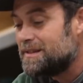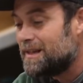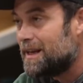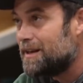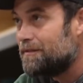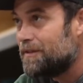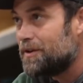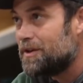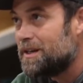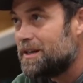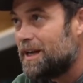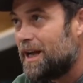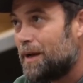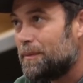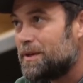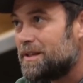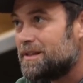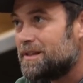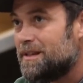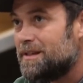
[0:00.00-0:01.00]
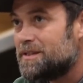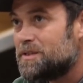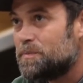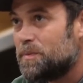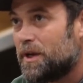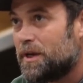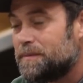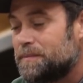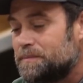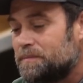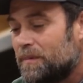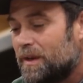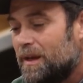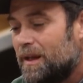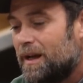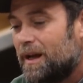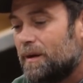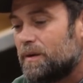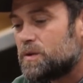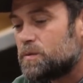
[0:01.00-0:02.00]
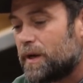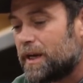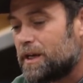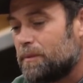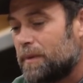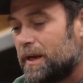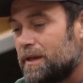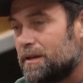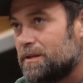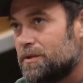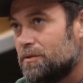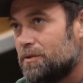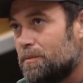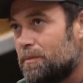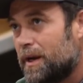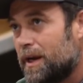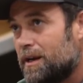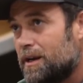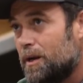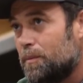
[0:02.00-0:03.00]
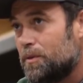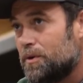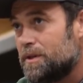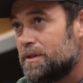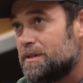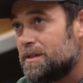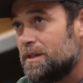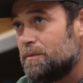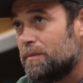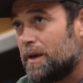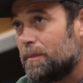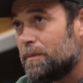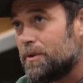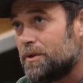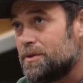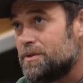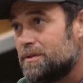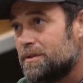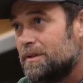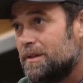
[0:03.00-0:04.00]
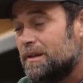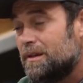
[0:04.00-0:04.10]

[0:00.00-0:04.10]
not a very common disc, but I was recommended to it by a couple of the team members.